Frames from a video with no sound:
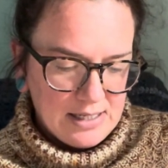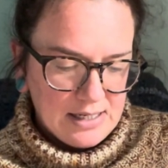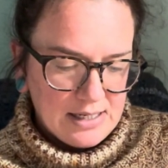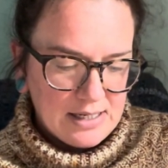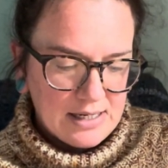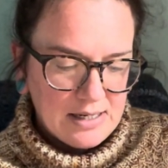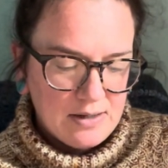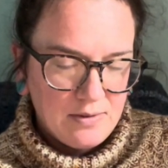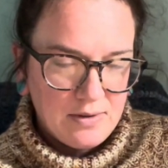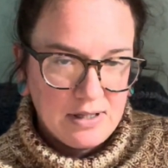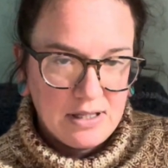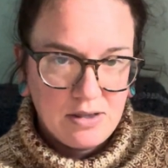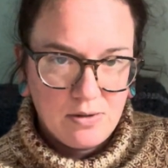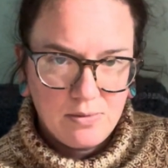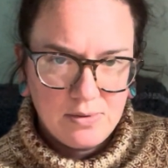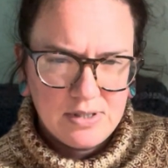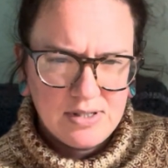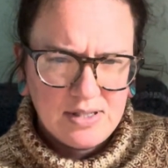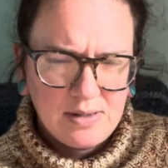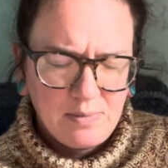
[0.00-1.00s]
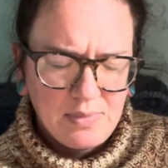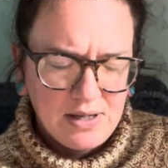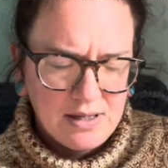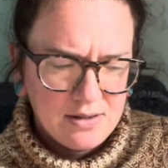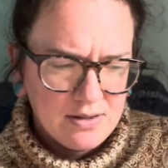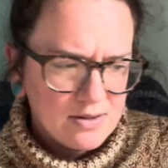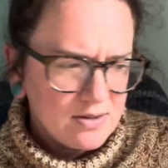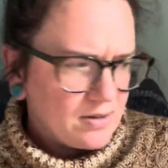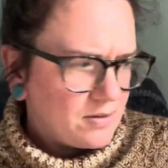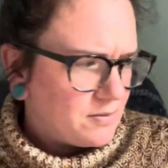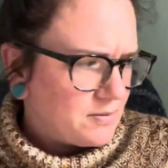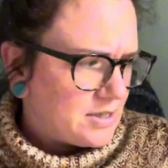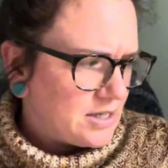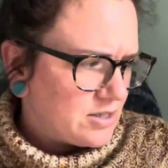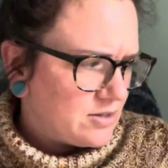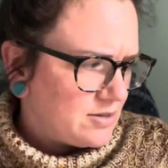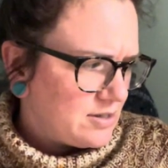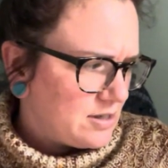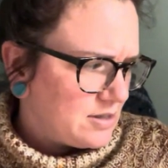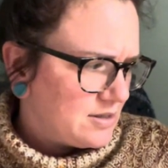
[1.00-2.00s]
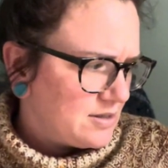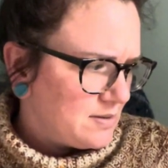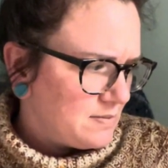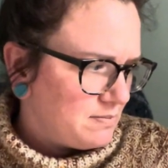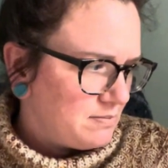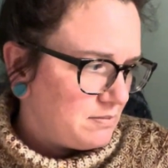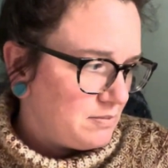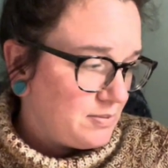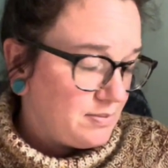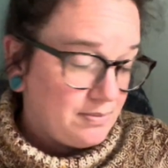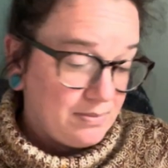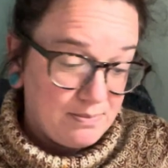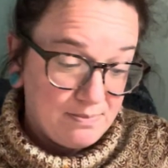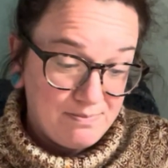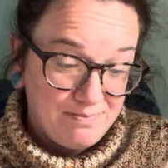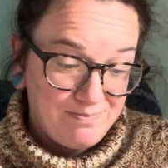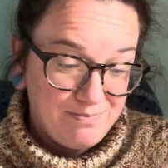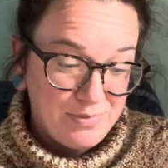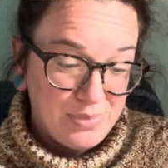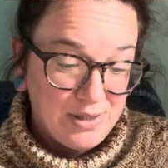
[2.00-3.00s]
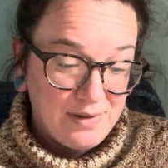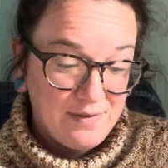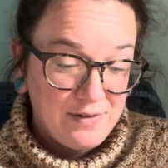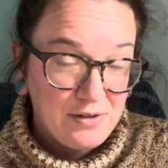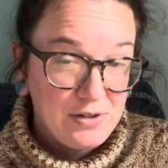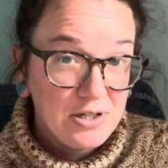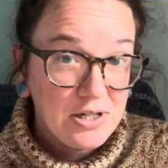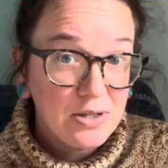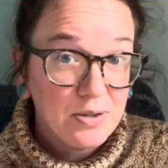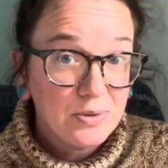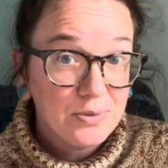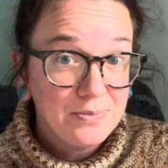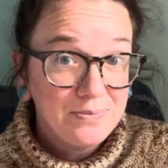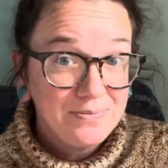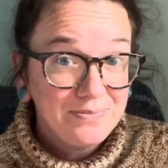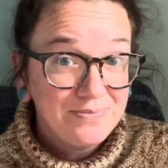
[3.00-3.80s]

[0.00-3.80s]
I don't think the recipient's going to watch this. But if you do,